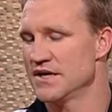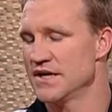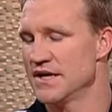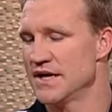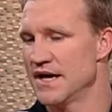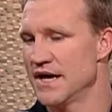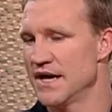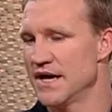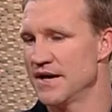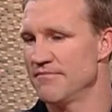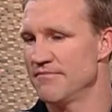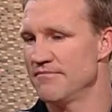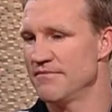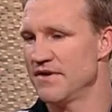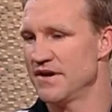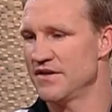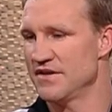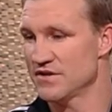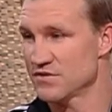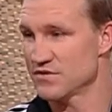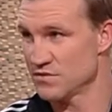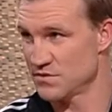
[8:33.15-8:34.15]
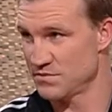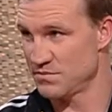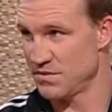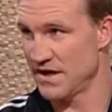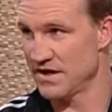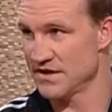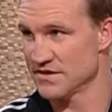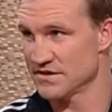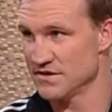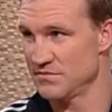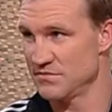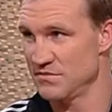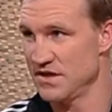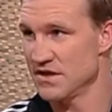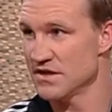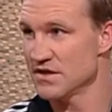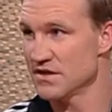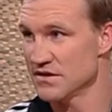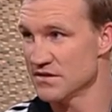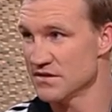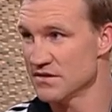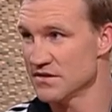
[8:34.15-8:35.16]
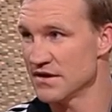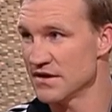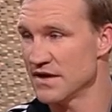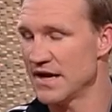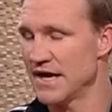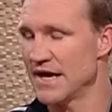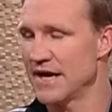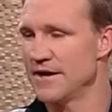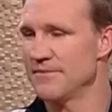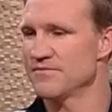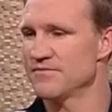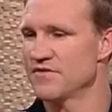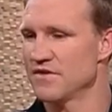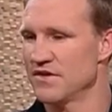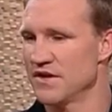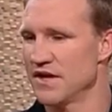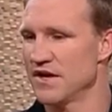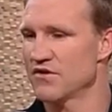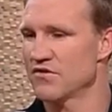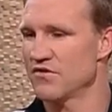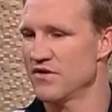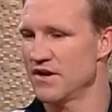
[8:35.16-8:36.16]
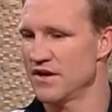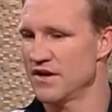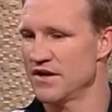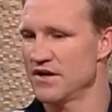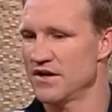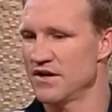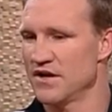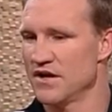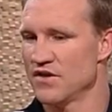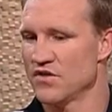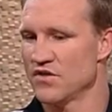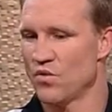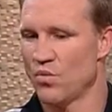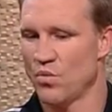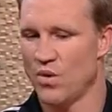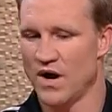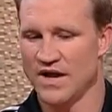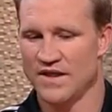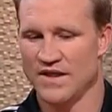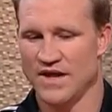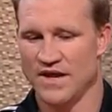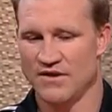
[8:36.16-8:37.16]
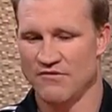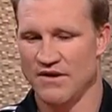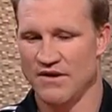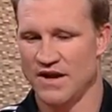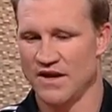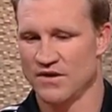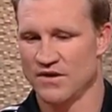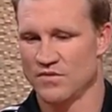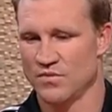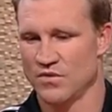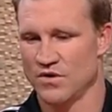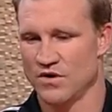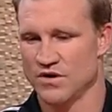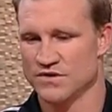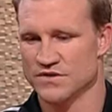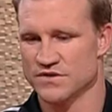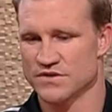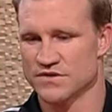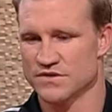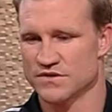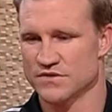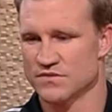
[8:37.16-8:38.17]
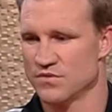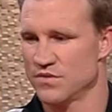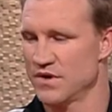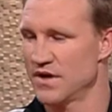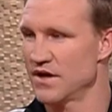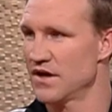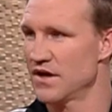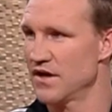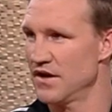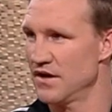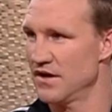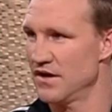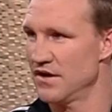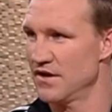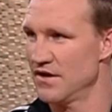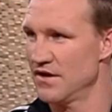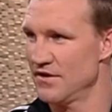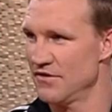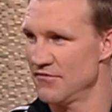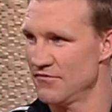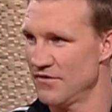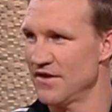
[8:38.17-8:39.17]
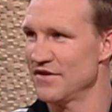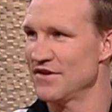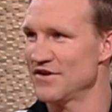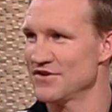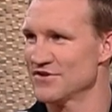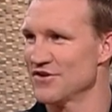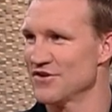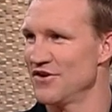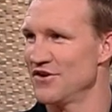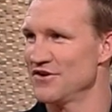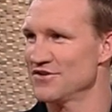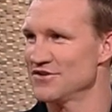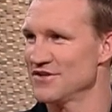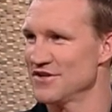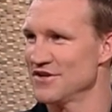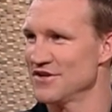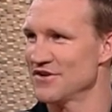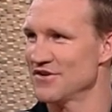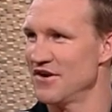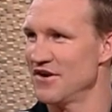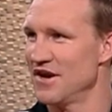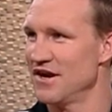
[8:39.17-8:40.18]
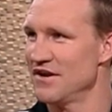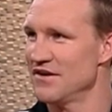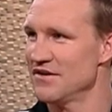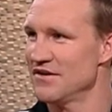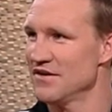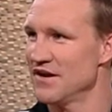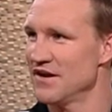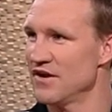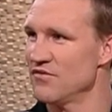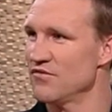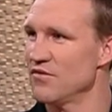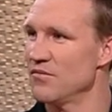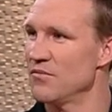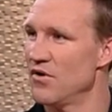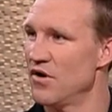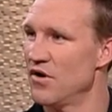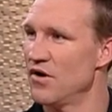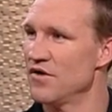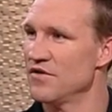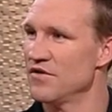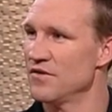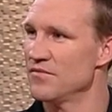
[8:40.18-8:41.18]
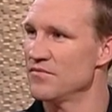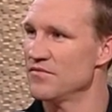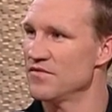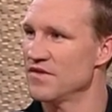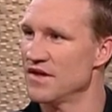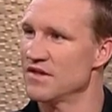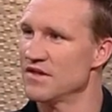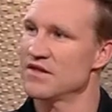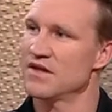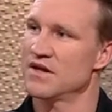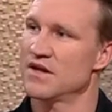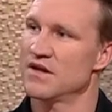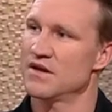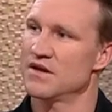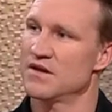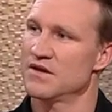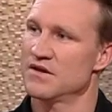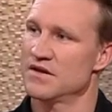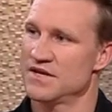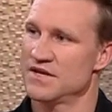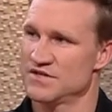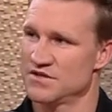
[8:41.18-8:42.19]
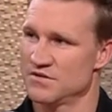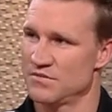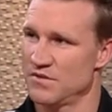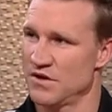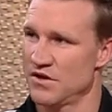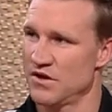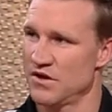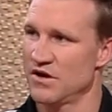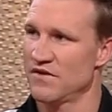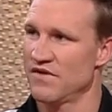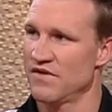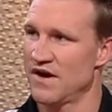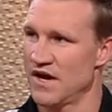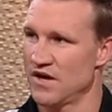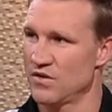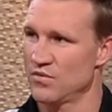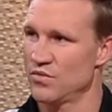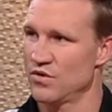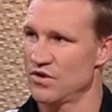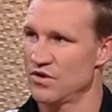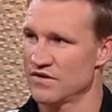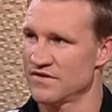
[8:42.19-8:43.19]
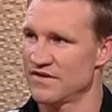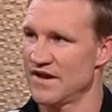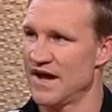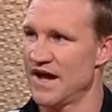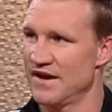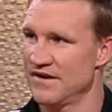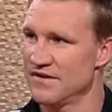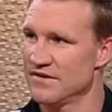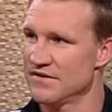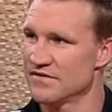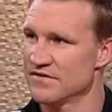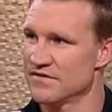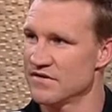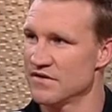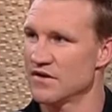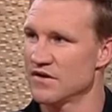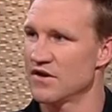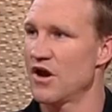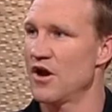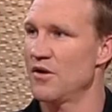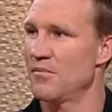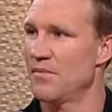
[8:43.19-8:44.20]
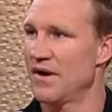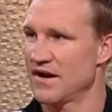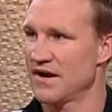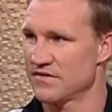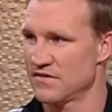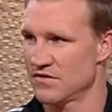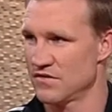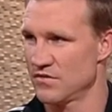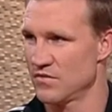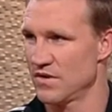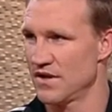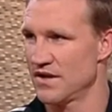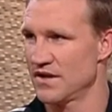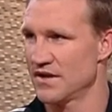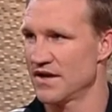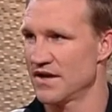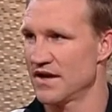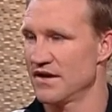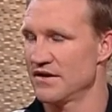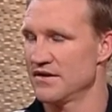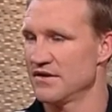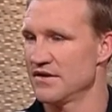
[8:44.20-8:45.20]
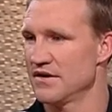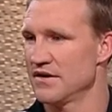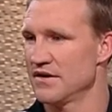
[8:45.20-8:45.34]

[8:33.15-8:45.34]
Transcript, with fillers: um, and this was Butters and Mick. Um, to their credit, the way they ran it was we're going to run these guys into the ground and remind them that there needs to be a lot of hard work done to go back to the well again.